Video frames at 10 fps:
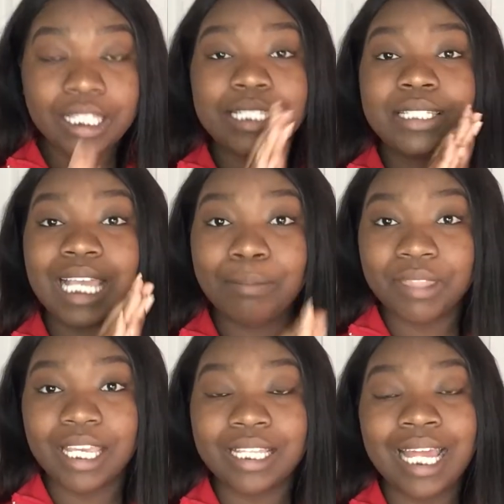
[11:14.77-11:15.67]
The same
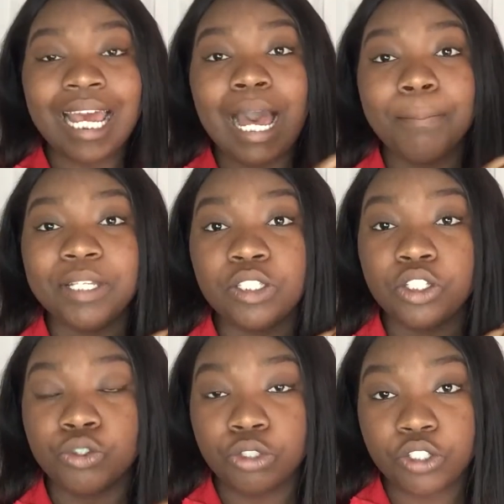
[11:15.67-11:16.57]
thing that happened
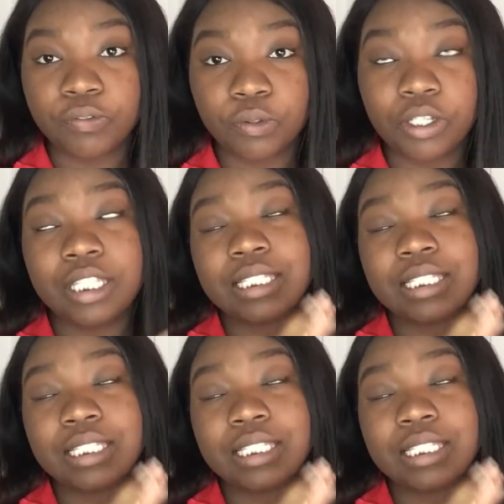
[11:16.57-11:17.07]
to George Floyd,